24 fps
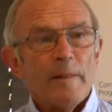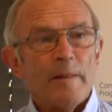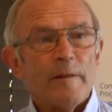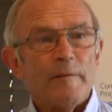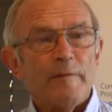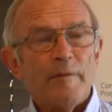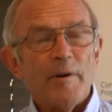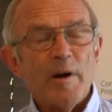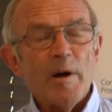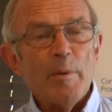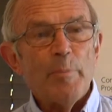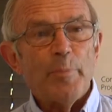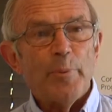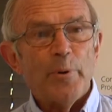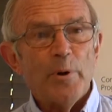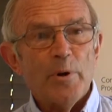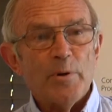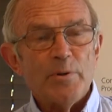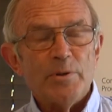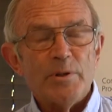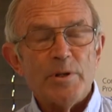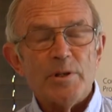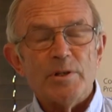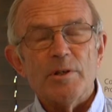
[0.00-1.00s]
the very
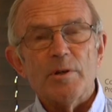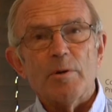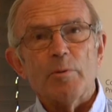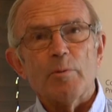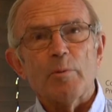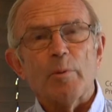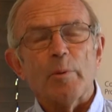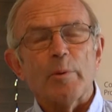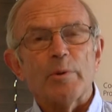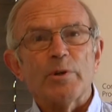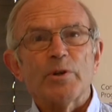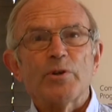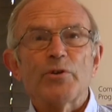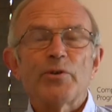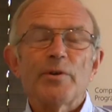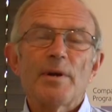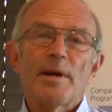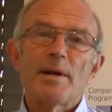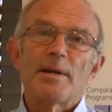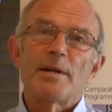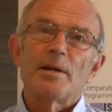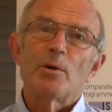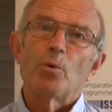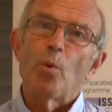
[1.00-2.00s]
process that was
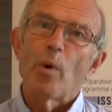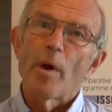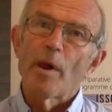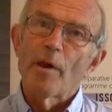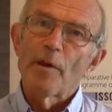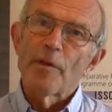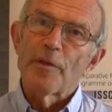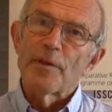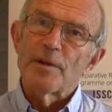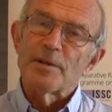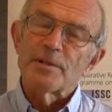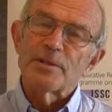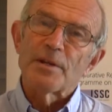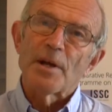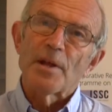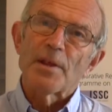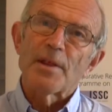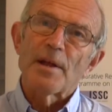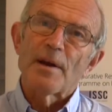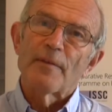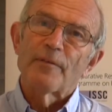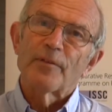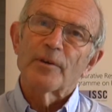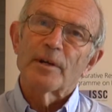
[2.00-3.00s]
creating wealth in South
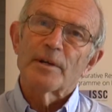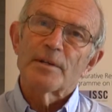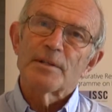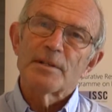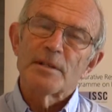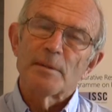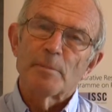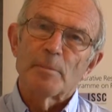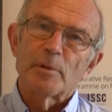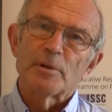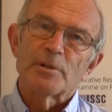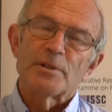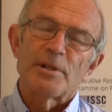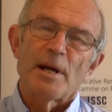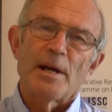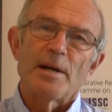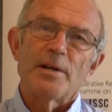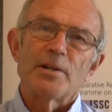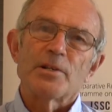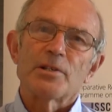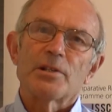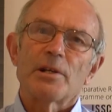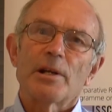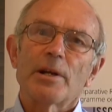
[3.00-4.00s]
Africa
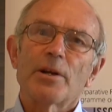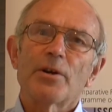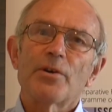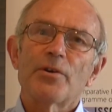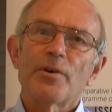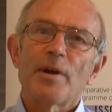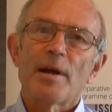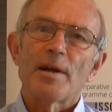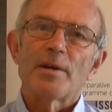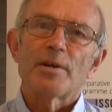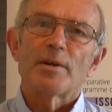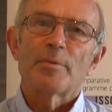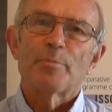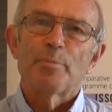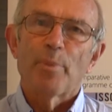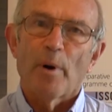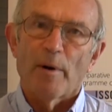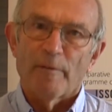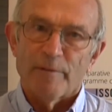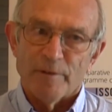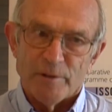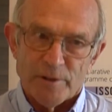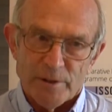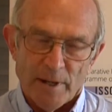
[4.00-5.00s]
simultaneously created
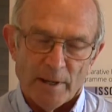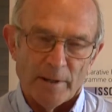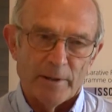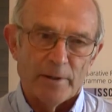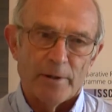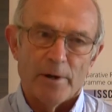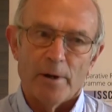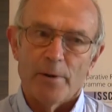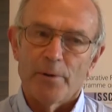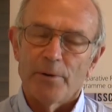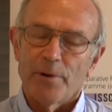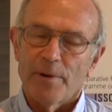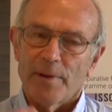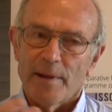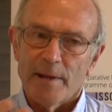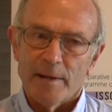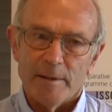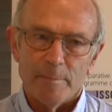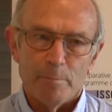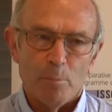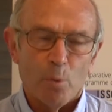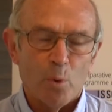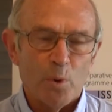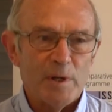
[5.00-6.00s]
poverty. I can go into that
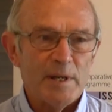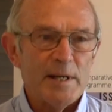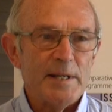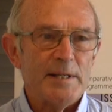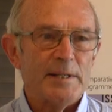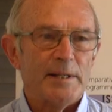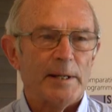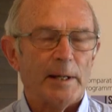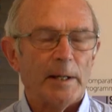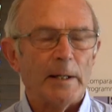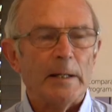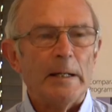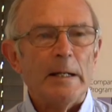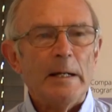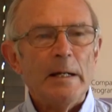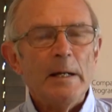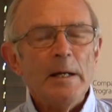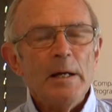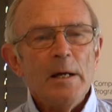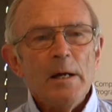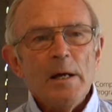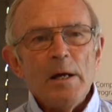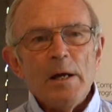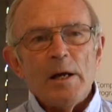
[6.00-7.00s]
in more detail.
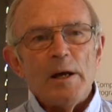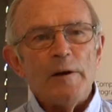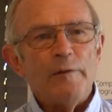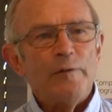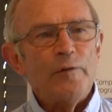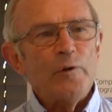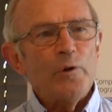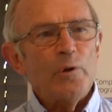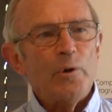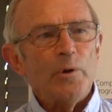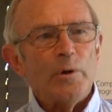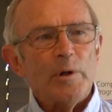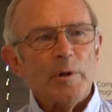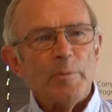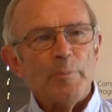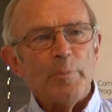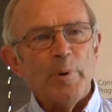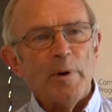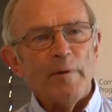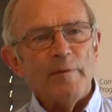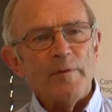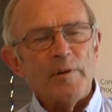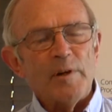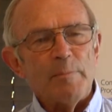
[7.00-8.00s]
If you look at
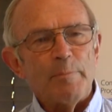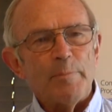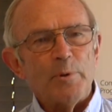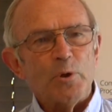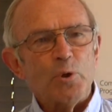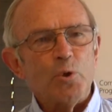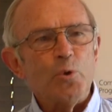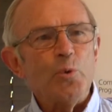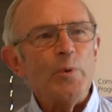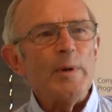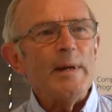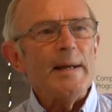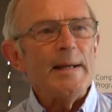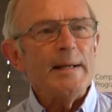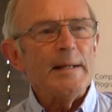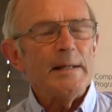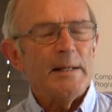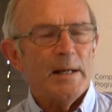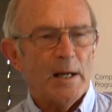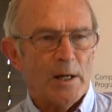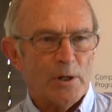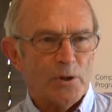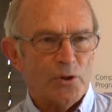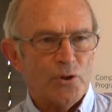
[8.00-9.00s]
poverty between
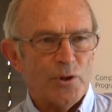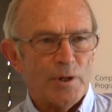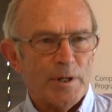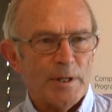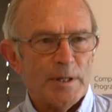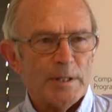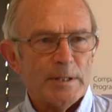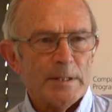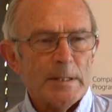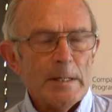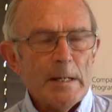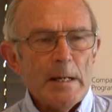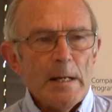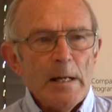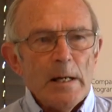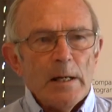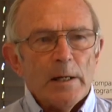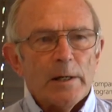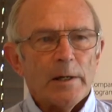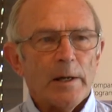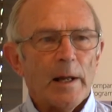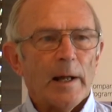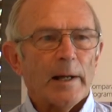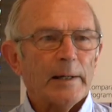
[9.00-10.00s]
countries,
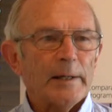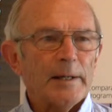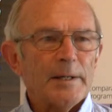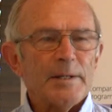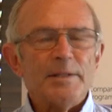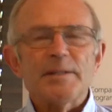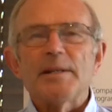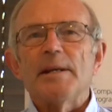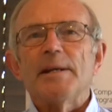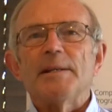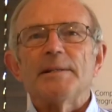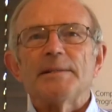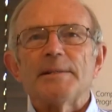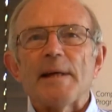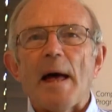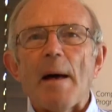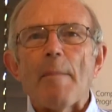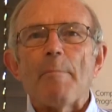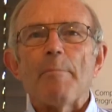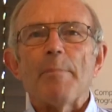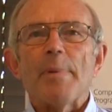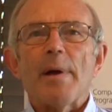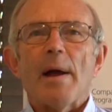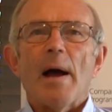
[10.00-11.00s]
like let's say
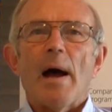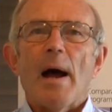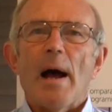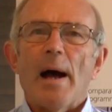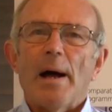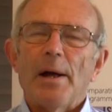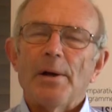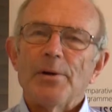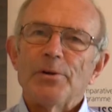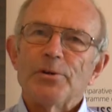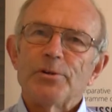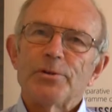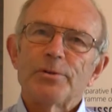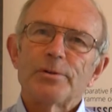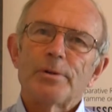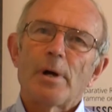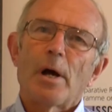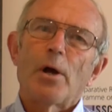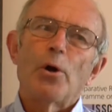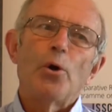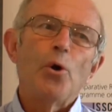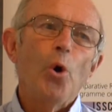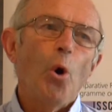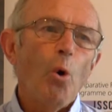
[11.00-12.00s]
Zambia and
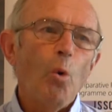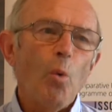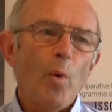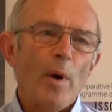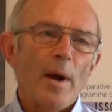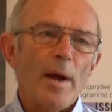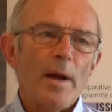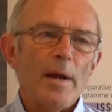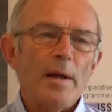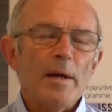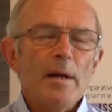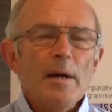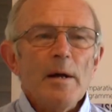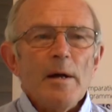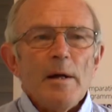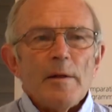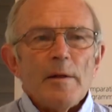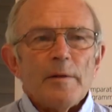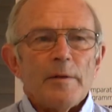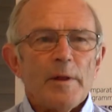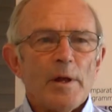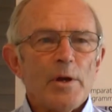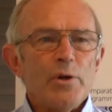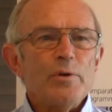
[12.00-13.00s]
Norway,
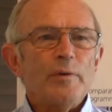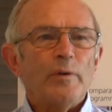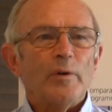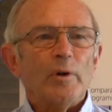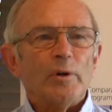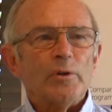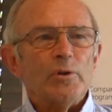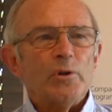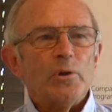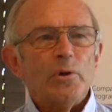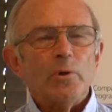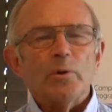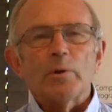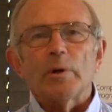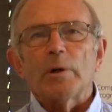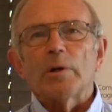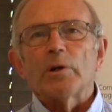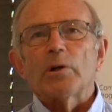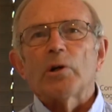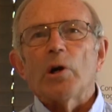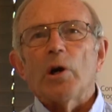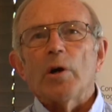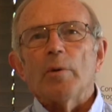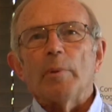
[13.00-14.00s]
then you've got to look
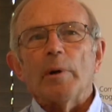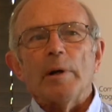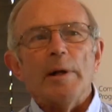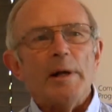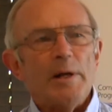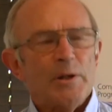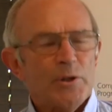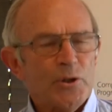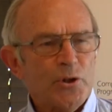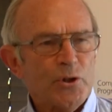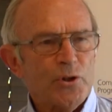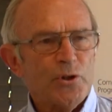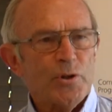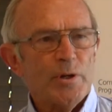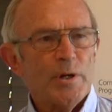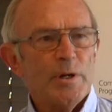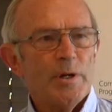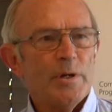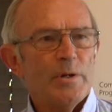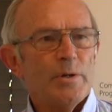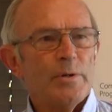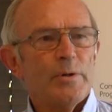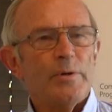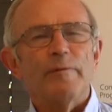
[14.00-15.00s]
at global history,
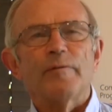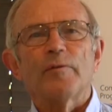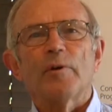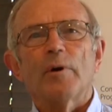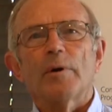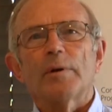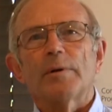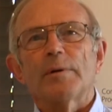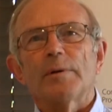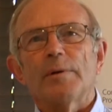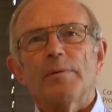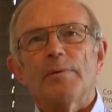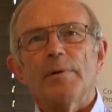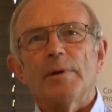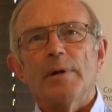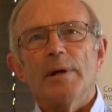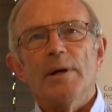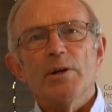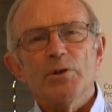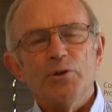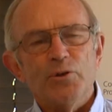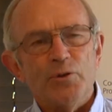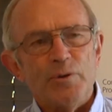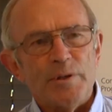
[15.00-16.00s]
you've got the
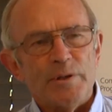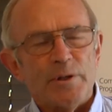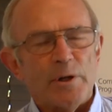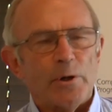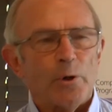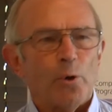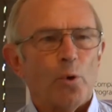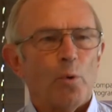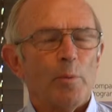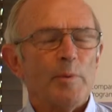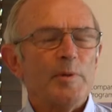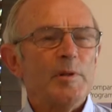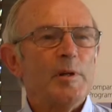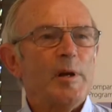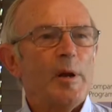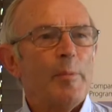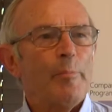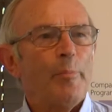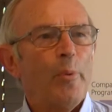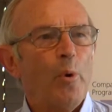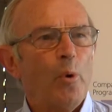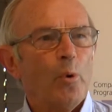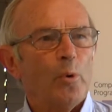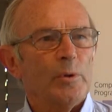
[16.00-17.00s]
history is enormously
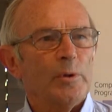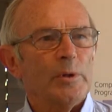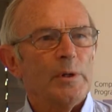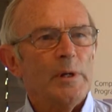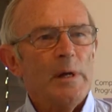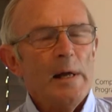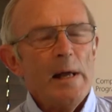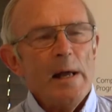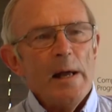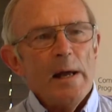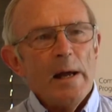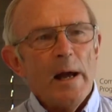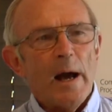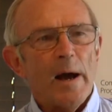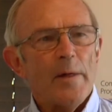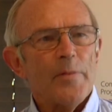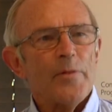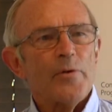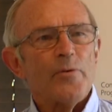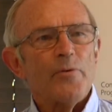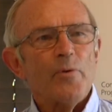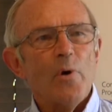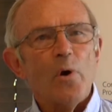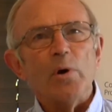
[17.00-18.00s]
important, and
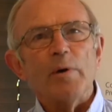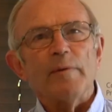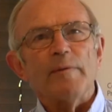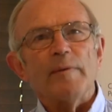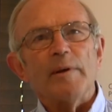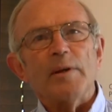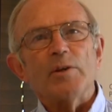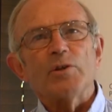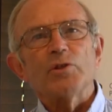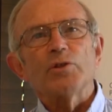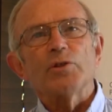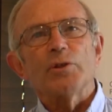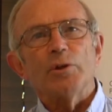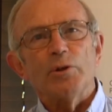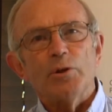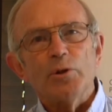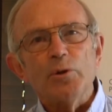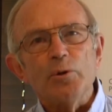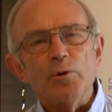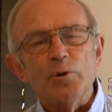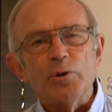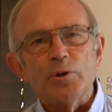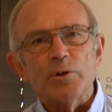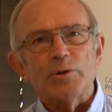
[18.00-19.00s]
the role of
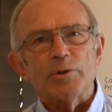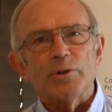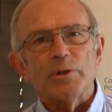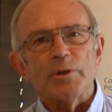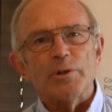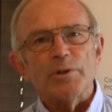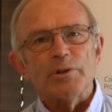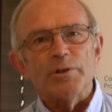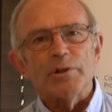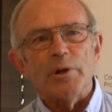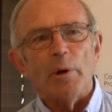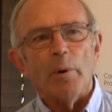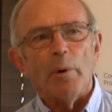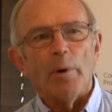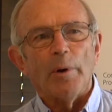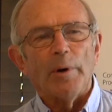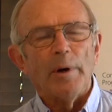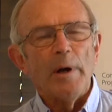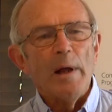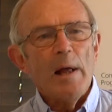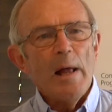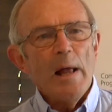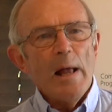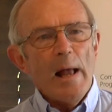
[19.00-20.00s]
institutions and so on.
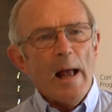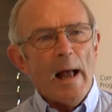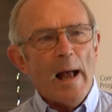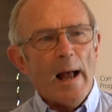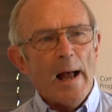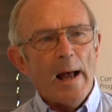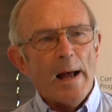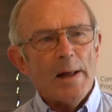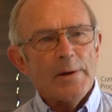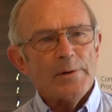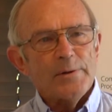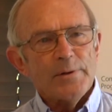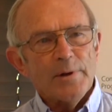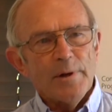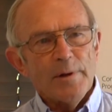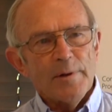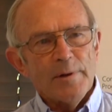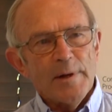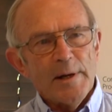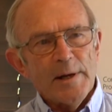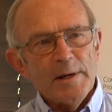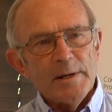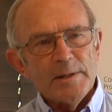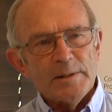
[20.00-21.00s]
And
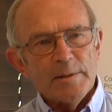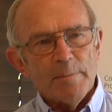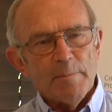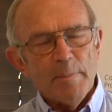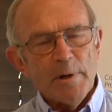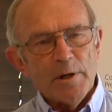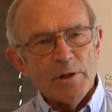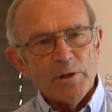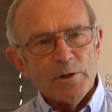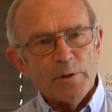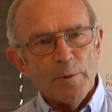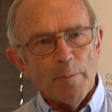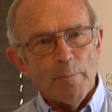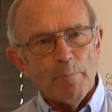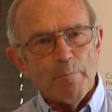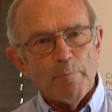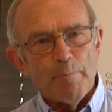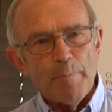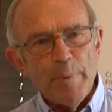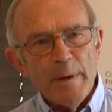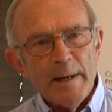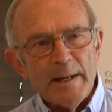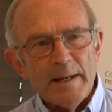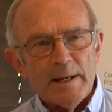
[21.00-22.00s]
that is a much
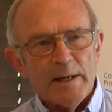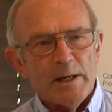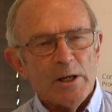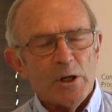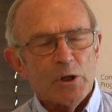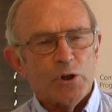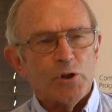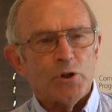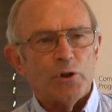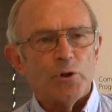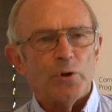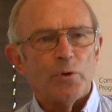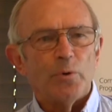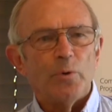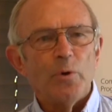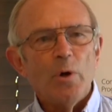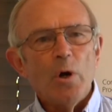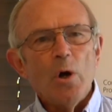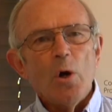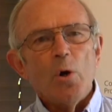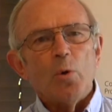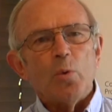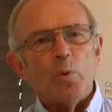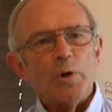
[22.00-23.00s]
bigger issue
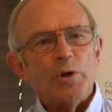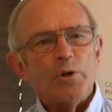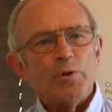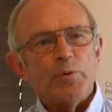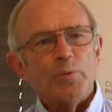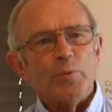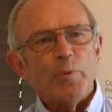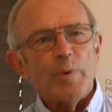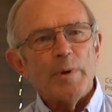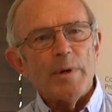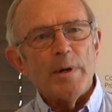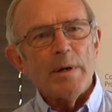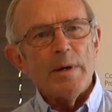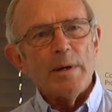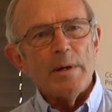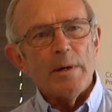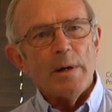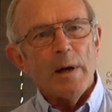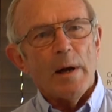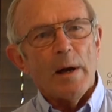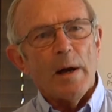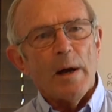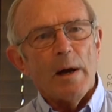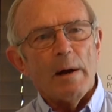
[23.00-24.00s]
which
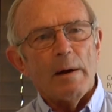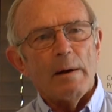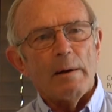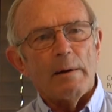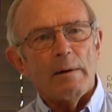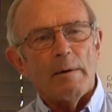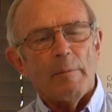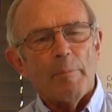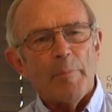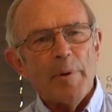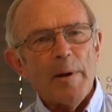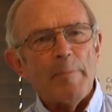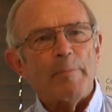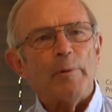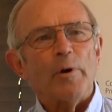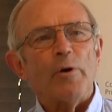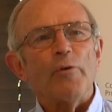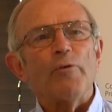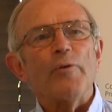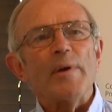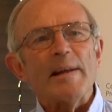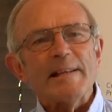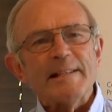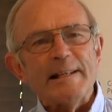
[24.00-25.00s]
people are
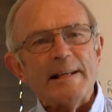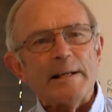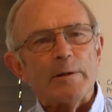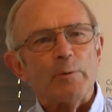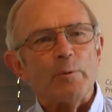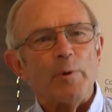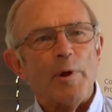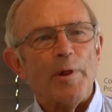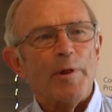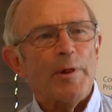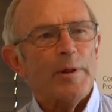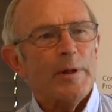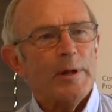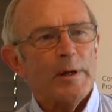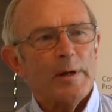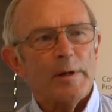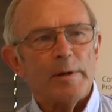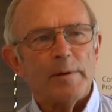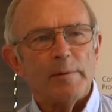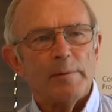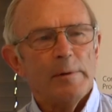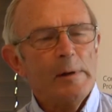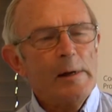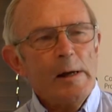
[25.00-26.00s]
wrestling with
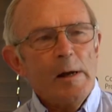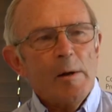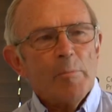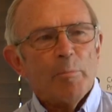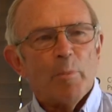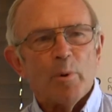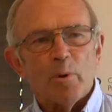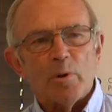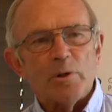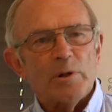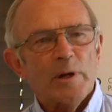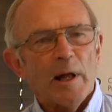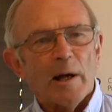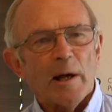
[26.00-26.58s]
in books